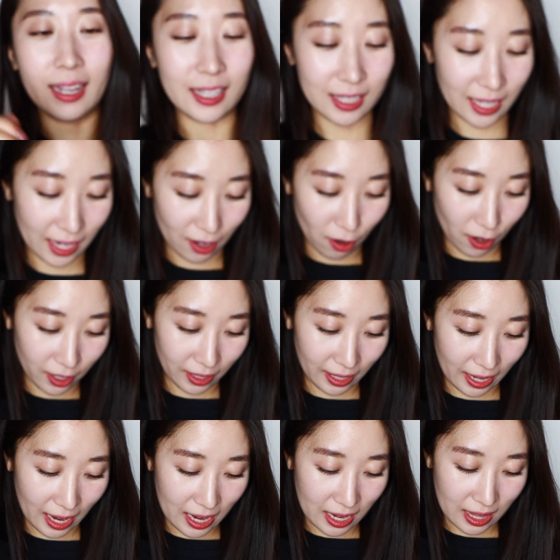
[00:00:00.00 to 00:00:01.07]
that's like
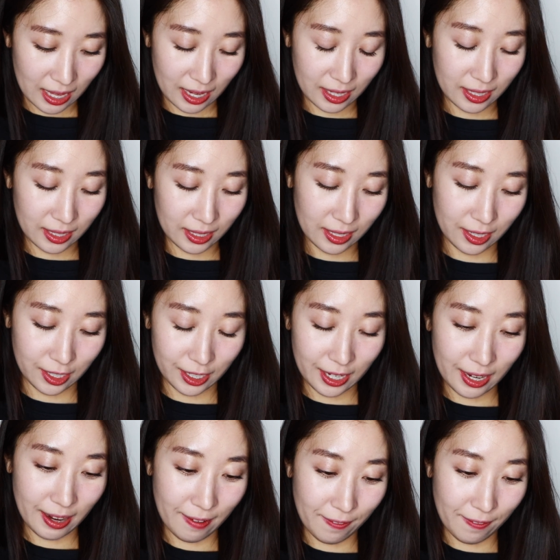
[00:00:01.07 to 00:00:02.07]
hardly anything considering.